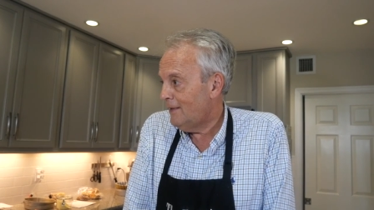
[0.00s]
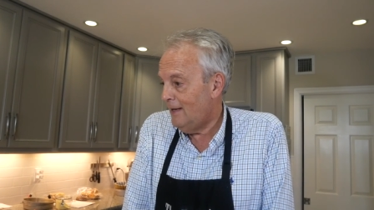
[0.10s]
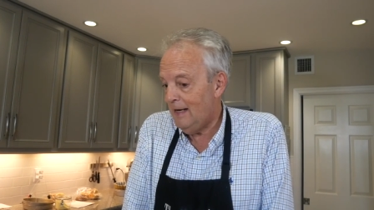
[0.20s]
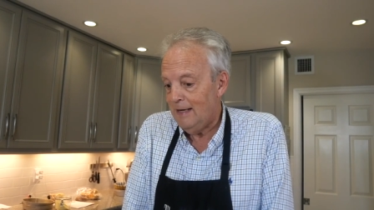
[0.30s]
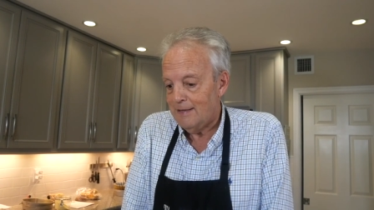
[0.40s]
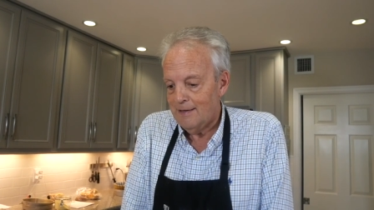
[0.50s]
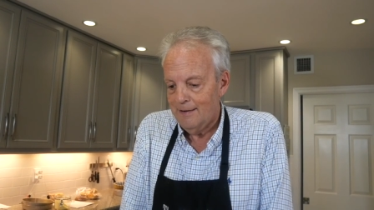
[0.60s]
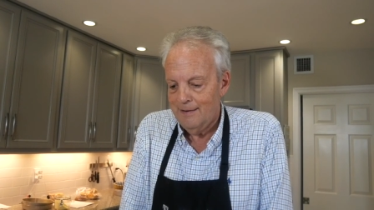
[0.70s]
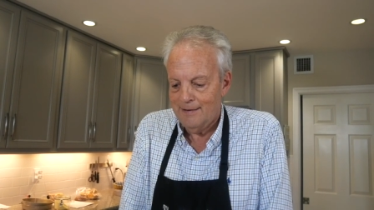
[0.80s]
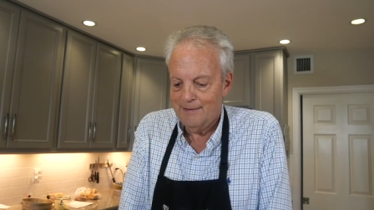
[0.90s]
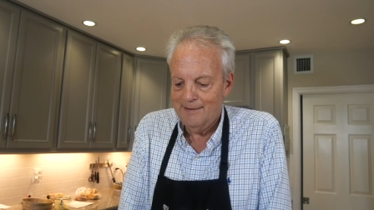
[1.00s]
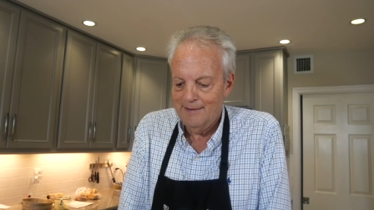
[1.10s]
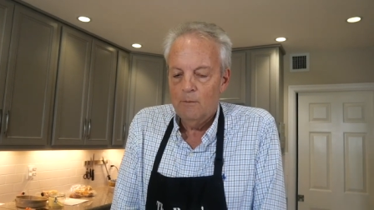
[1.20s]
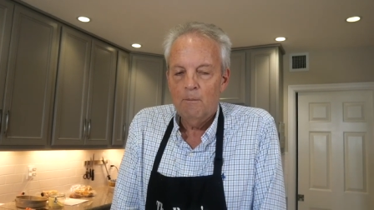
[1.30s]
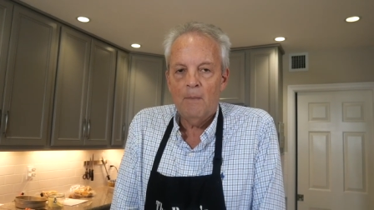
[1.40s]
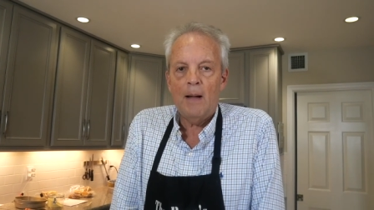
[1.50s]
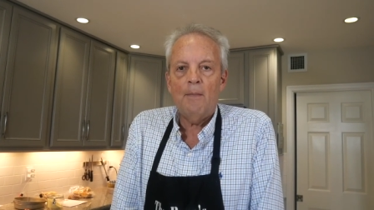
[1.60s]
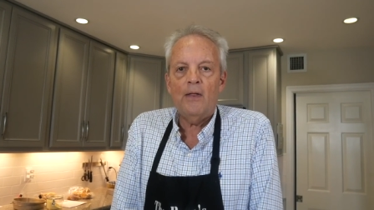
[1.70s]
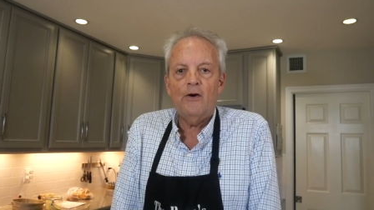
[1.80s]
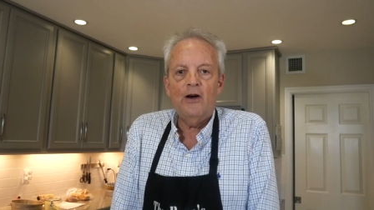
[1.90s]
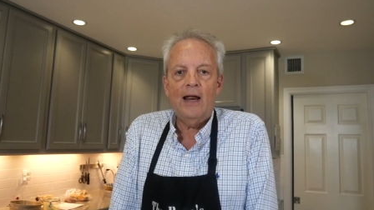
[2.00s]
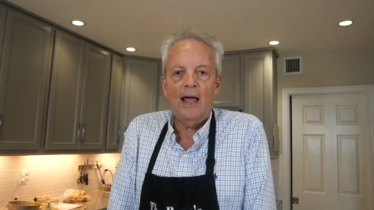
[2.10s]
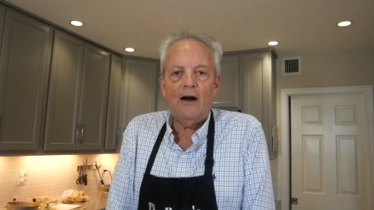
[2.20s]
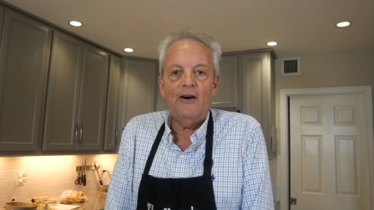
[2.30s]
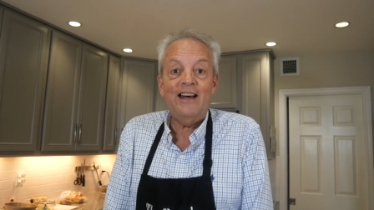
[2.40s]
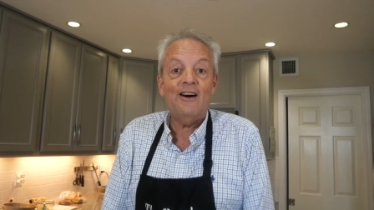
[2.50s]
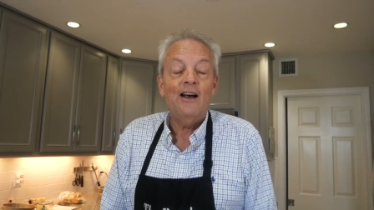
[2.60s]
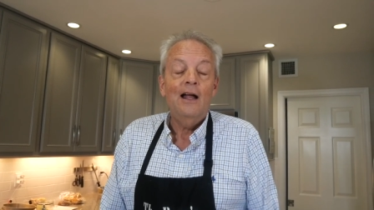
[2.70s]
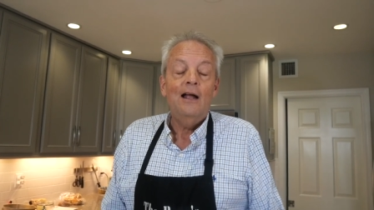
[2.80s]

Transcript: eat. My mother and dad are here.